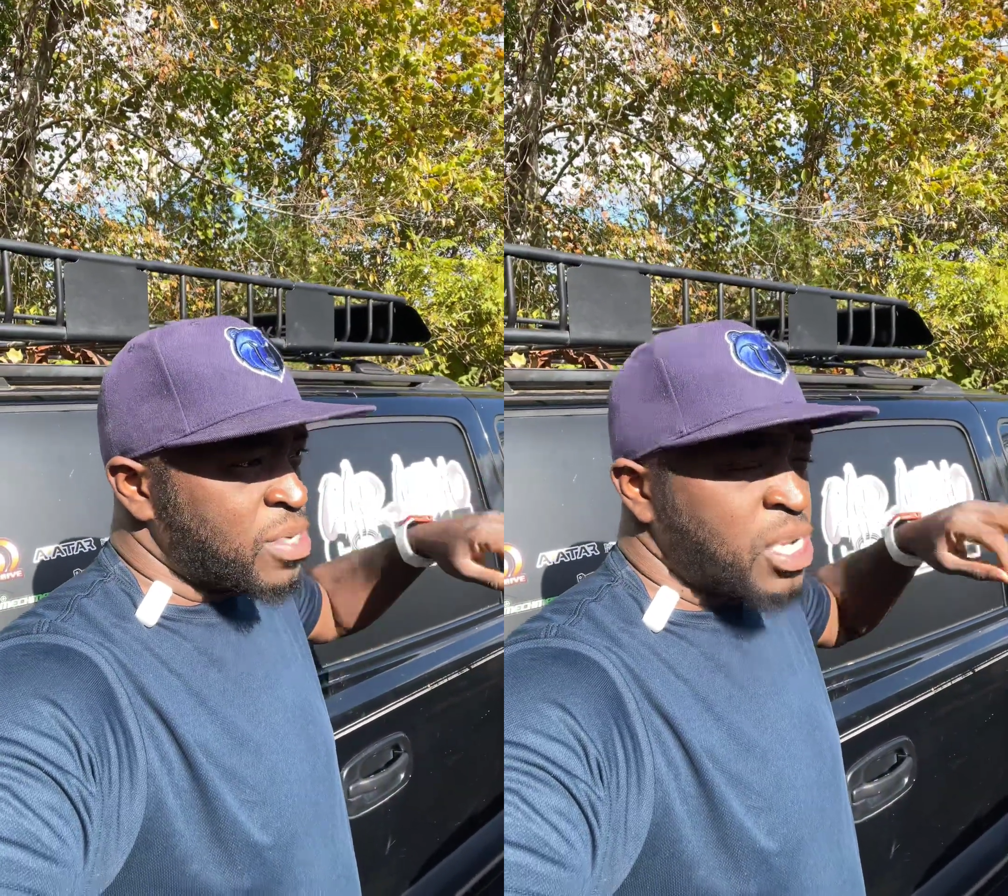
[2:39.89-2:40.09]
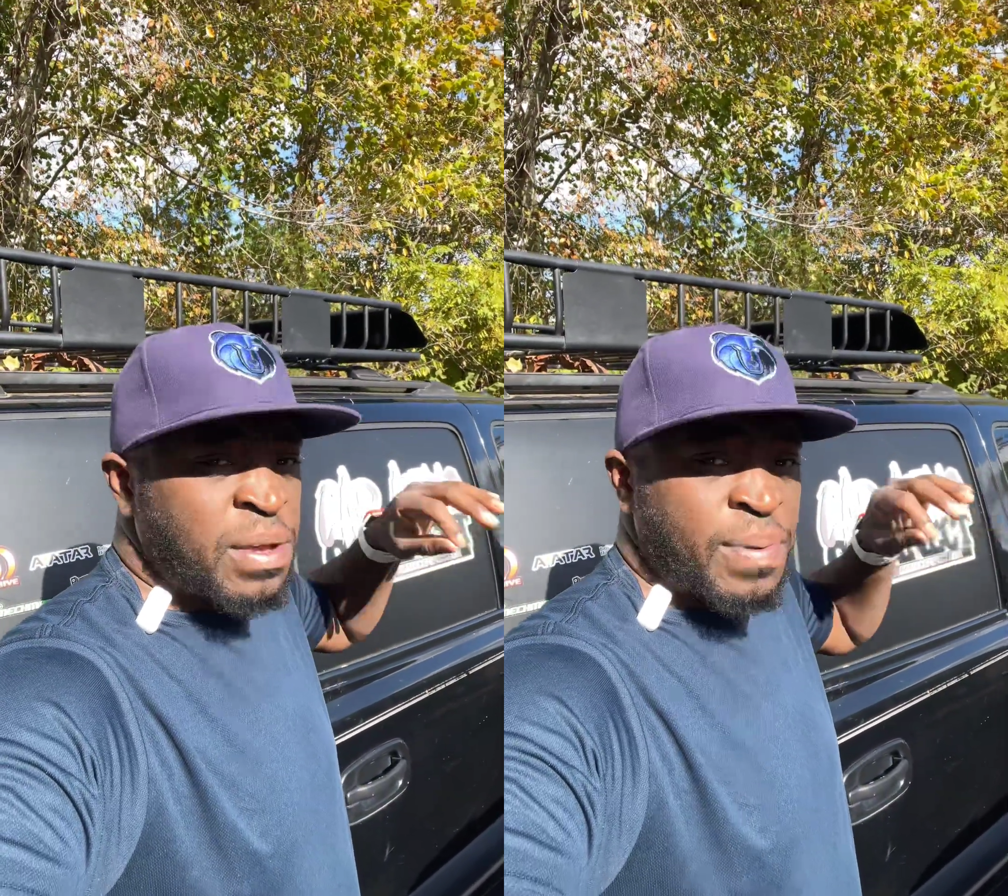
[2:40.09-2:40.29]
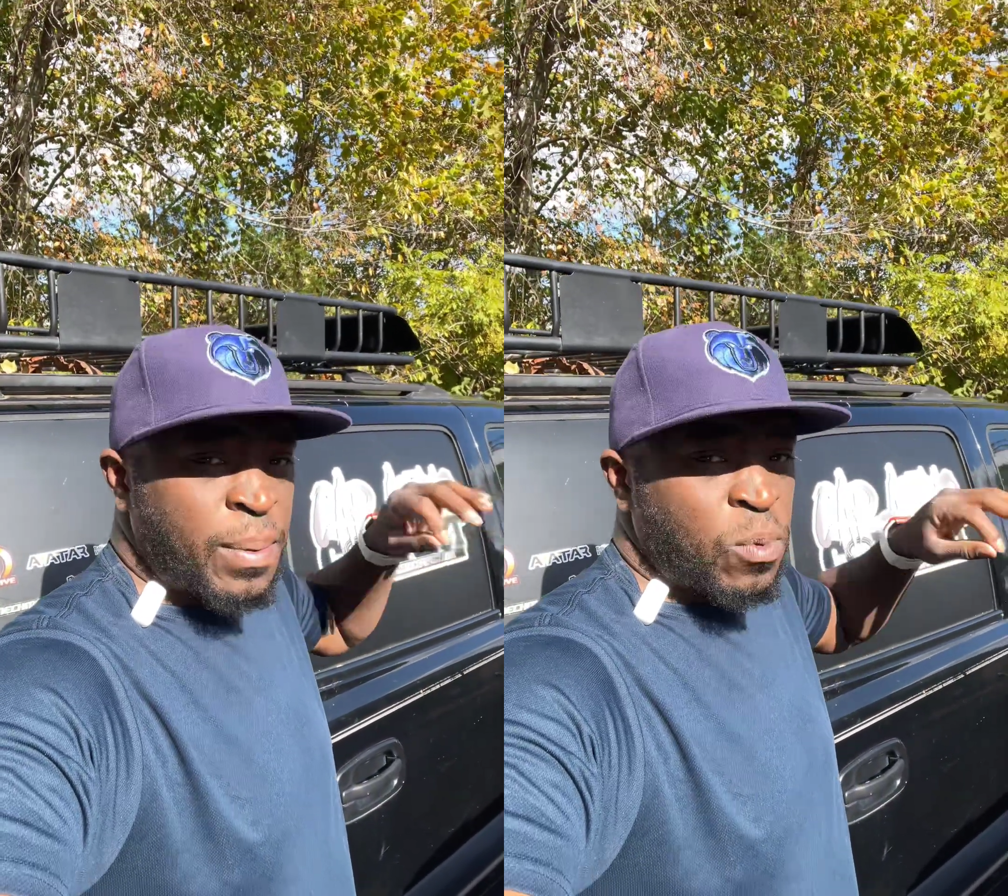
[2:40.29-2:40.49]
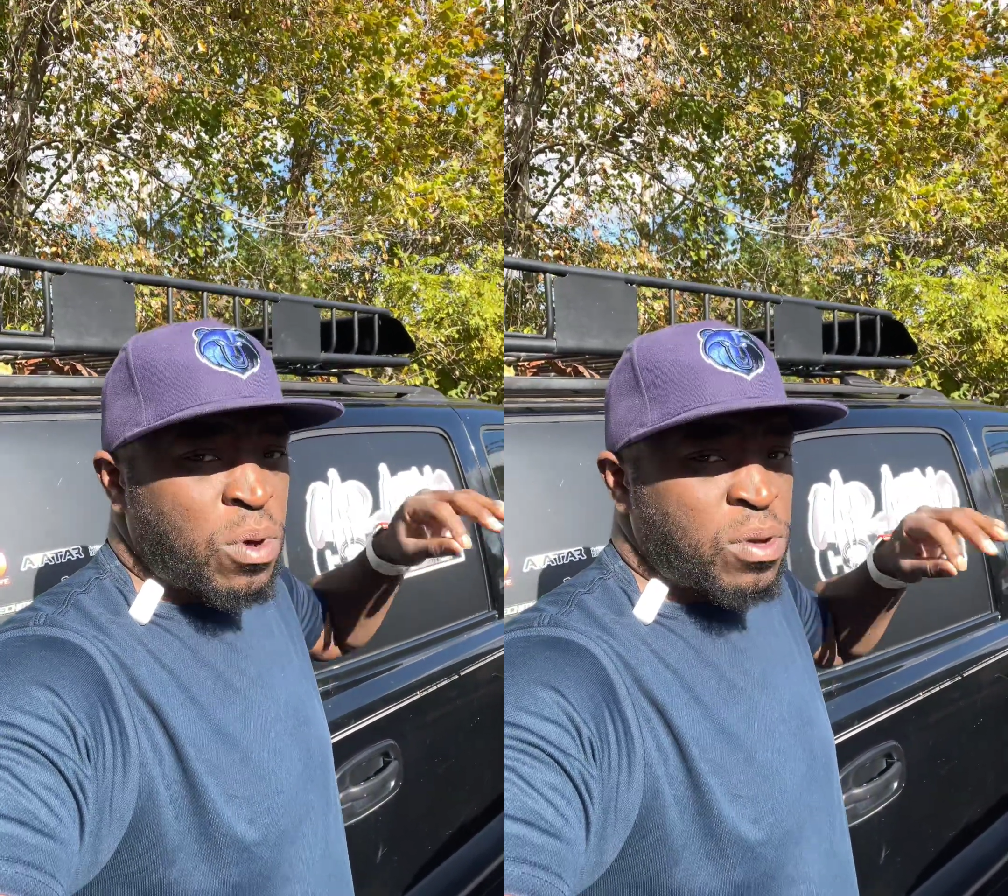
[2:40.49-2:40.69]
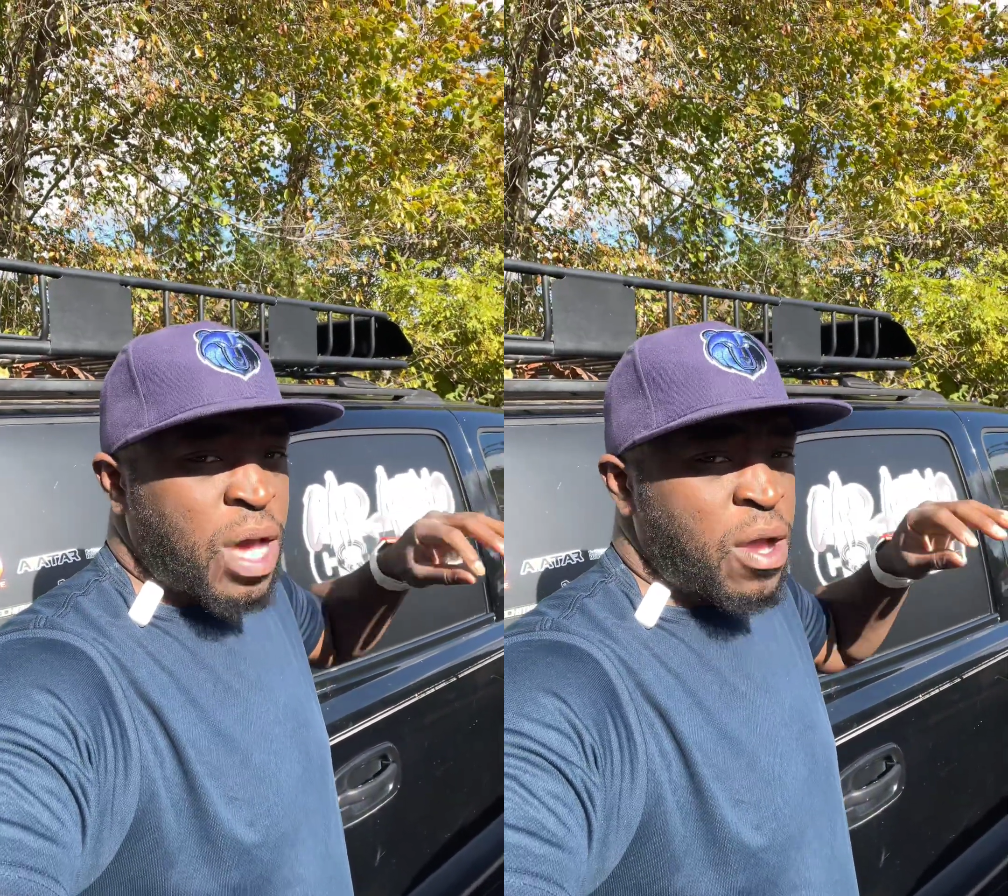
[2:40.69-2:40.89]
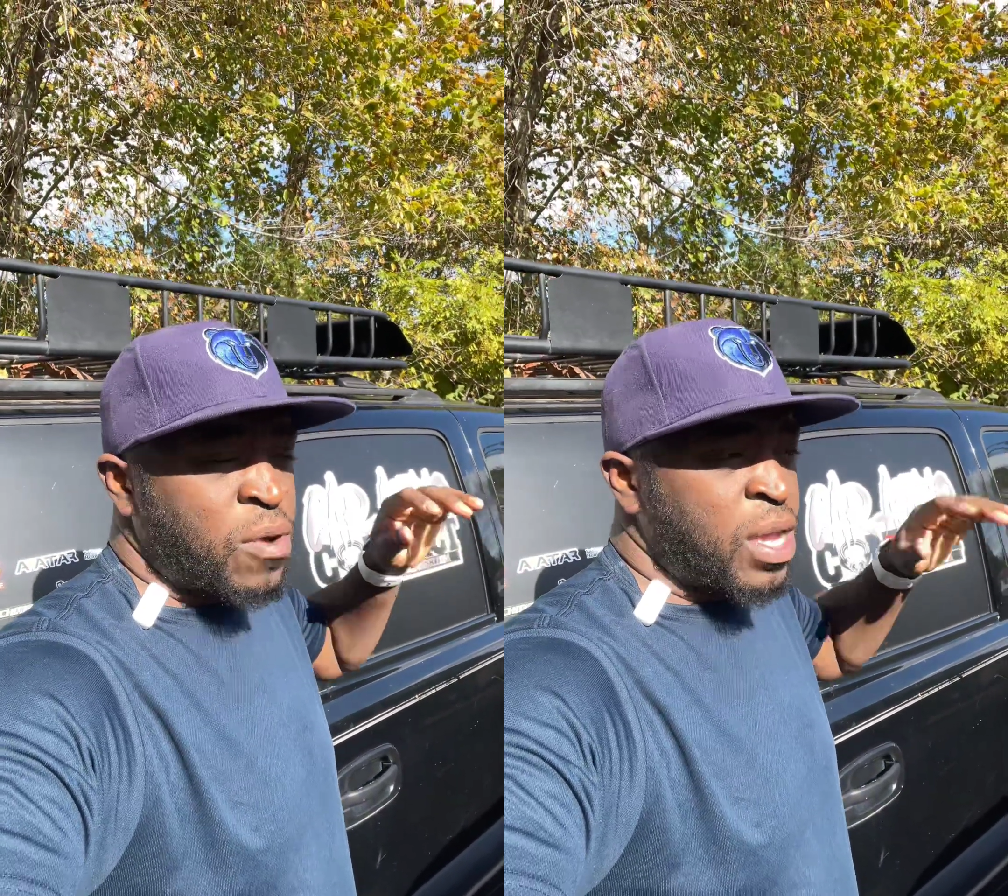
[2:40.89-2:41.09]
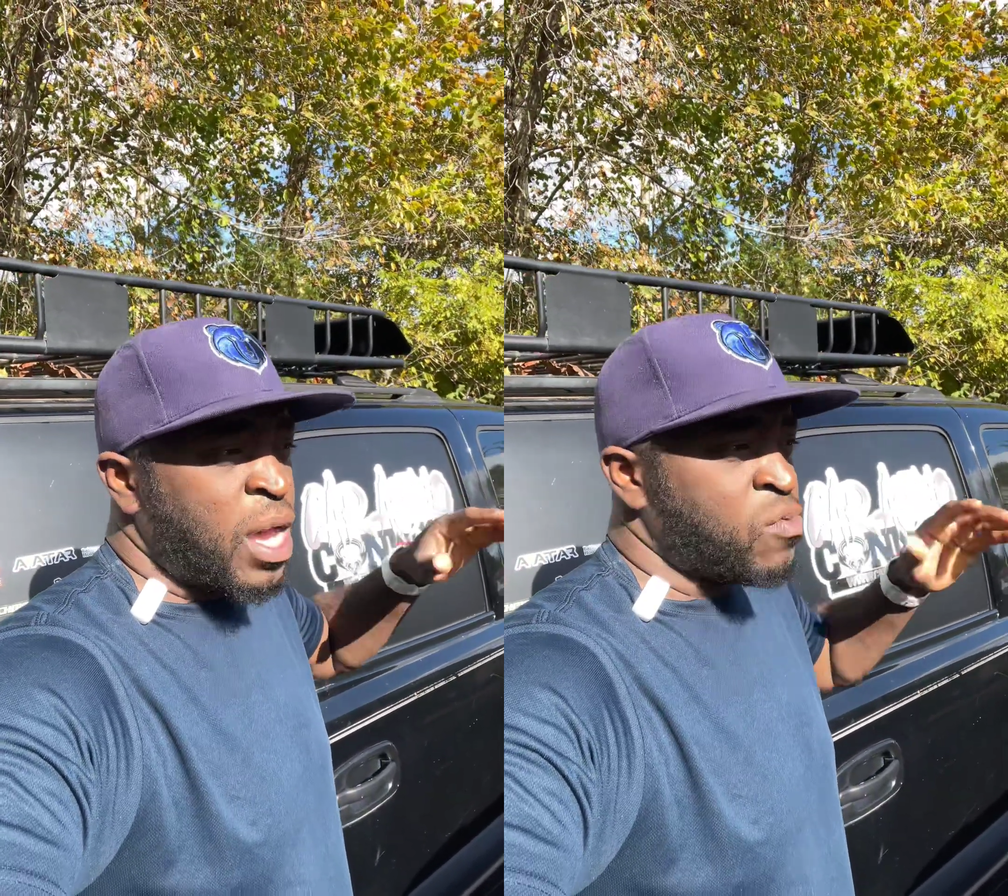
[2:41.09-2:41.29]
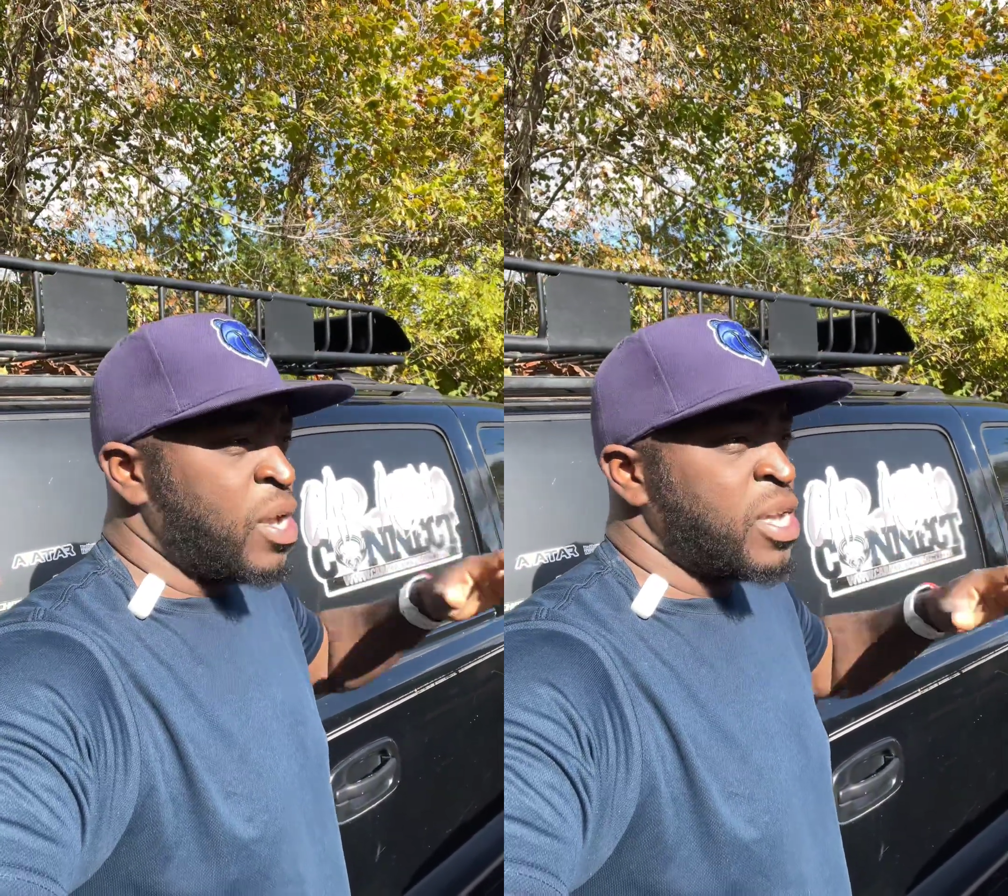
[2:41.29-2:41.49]
Some people want
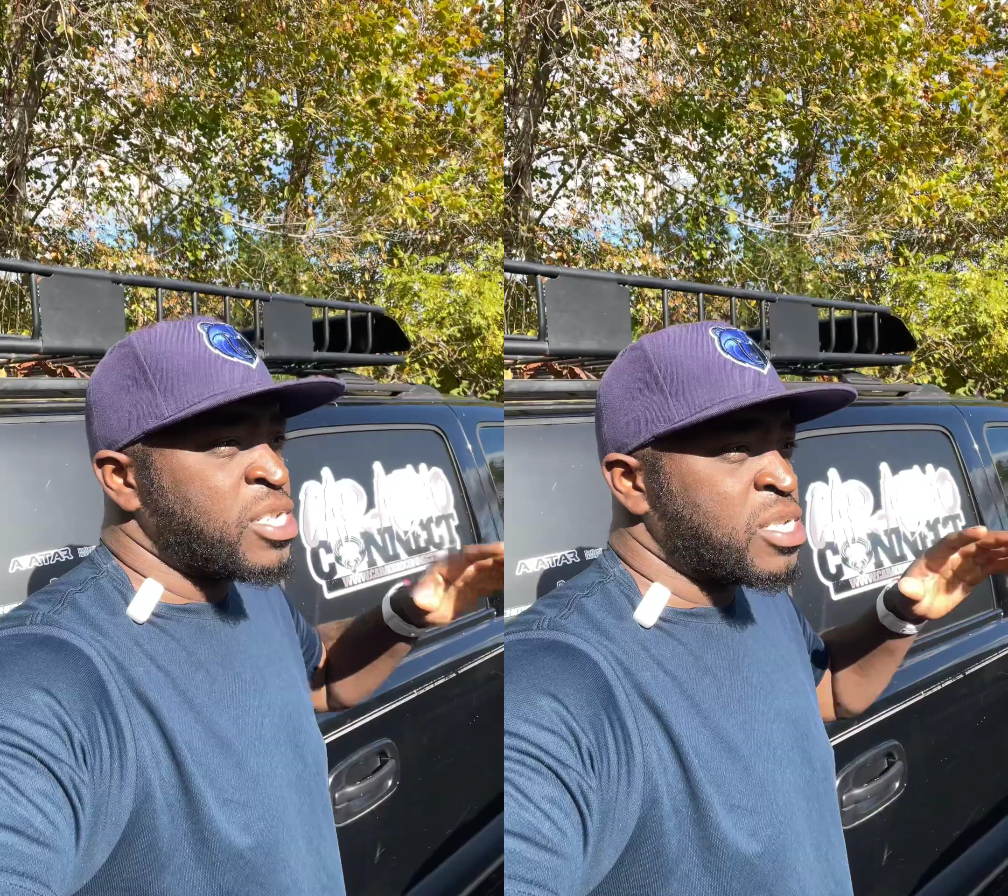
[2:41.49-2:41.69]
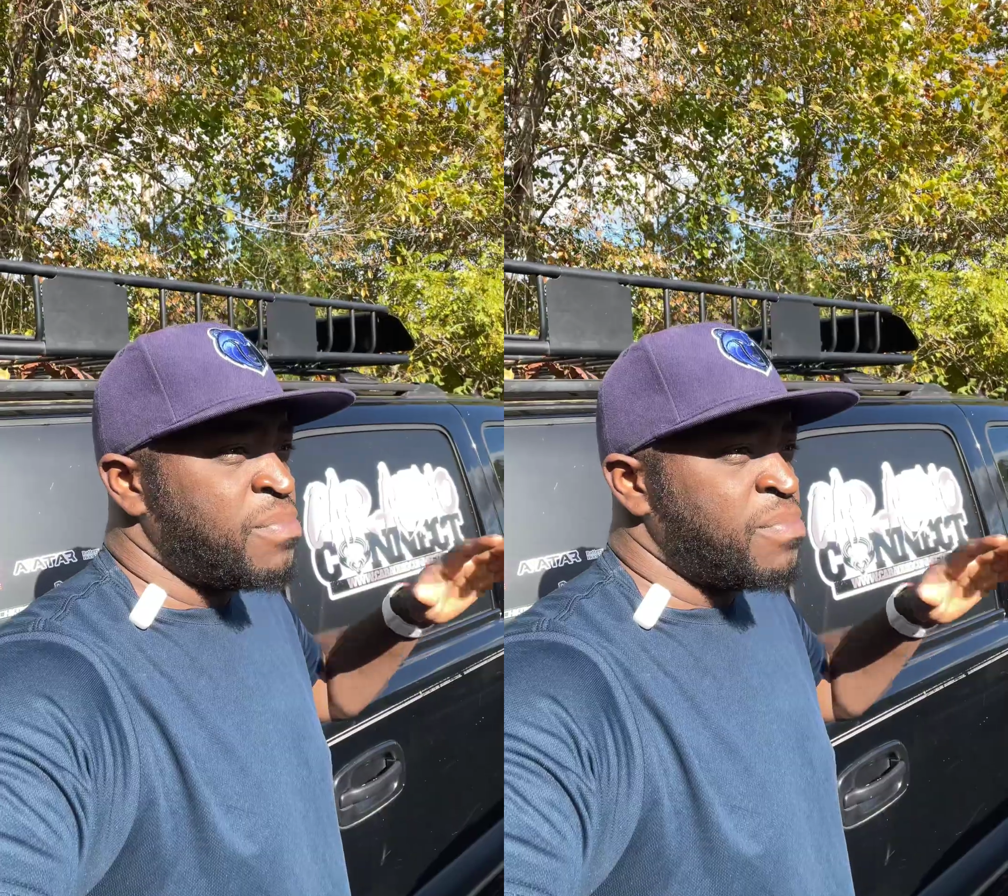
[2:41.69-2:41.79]
outrageous